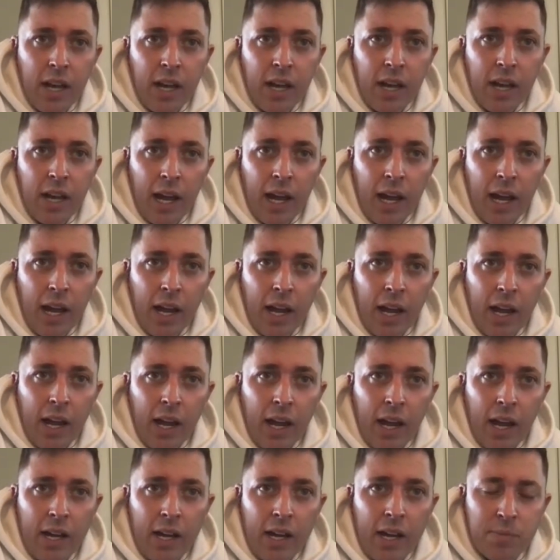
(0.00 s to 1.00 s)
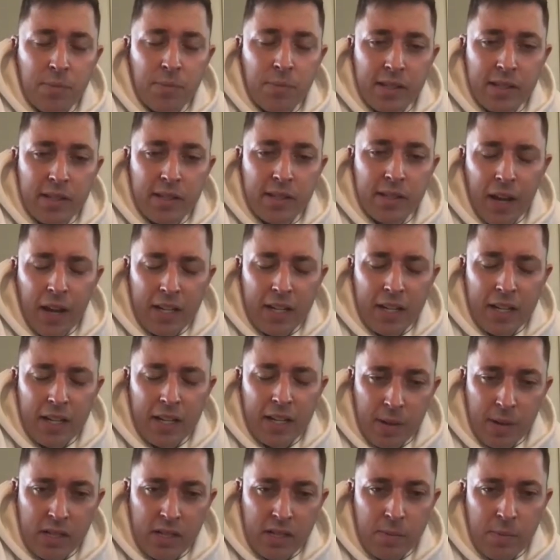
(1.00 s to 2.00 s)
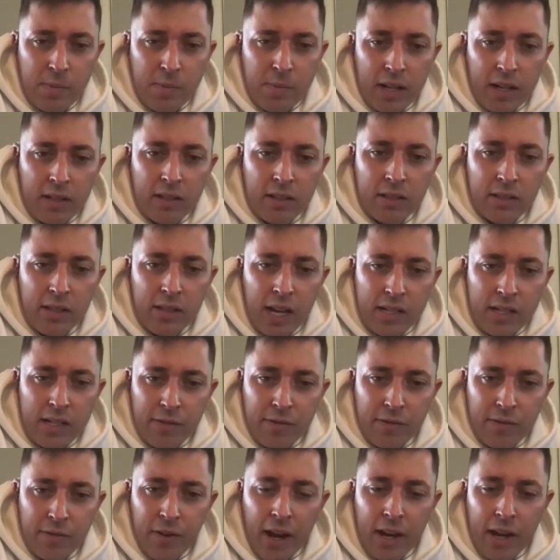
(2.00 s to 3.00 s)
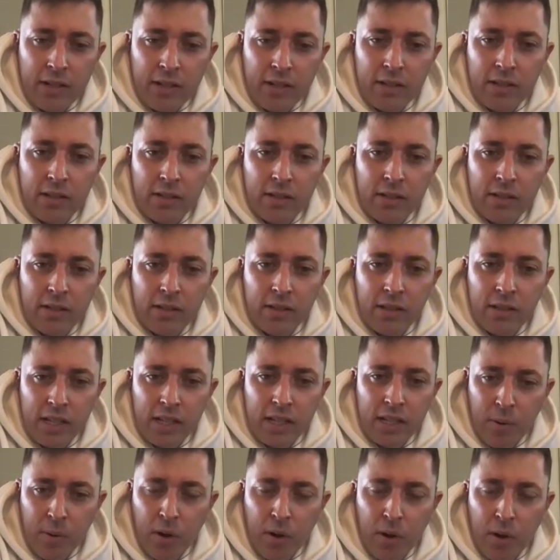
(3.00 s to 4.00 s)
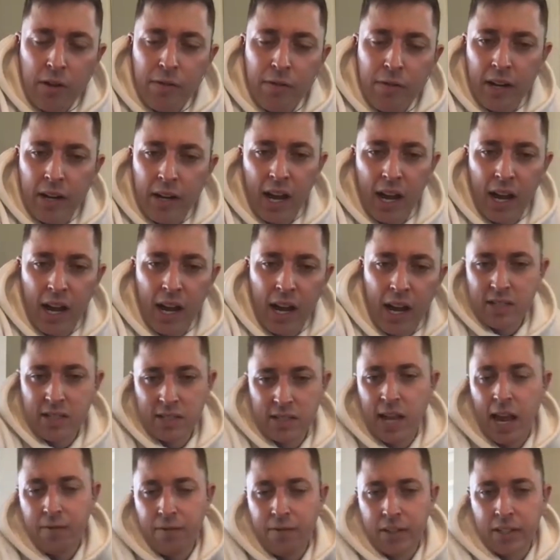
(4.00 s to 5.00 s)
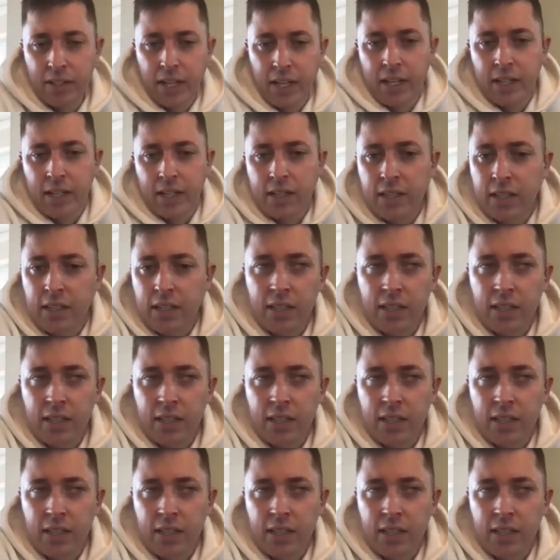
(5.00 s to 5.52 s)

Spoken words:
as myself, as a businessman, as a friend, as a boyfriend, as everything.